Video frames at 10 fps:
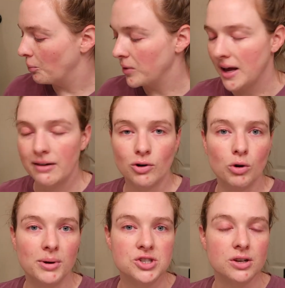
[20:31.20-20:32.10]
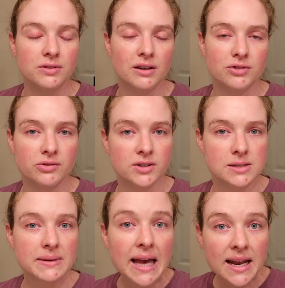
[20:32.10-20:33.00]
we have a whole bunch of leftover
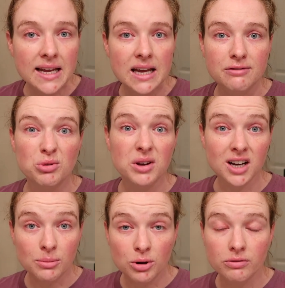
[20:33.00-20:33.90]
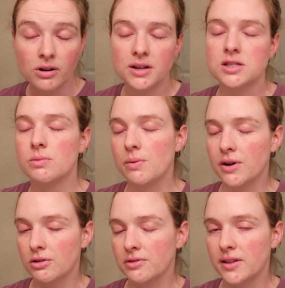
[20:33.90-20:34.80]
spaghetti if you want to come over. And so we
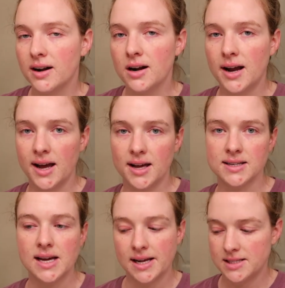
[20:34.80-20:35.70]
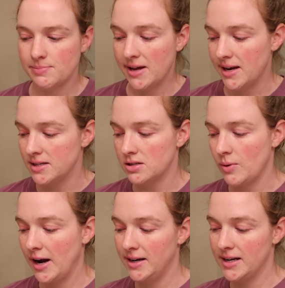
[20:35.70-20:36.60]
went over there and had spaghetti. So
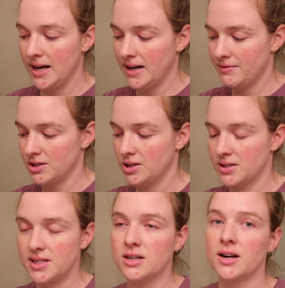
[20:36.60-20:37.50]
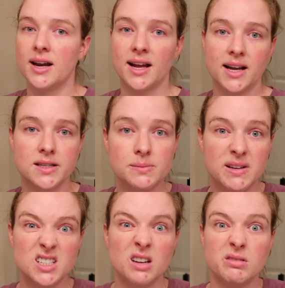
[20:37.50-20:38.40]
I did not have to cook dinner, and I got to
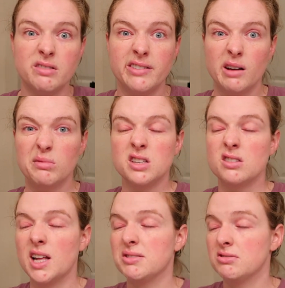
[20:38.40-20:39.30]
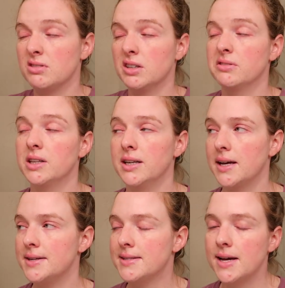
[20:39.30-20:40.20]
spend time with family. So that was really, really
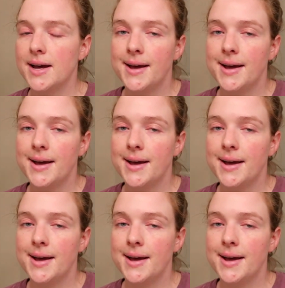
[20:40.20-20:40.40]
nice.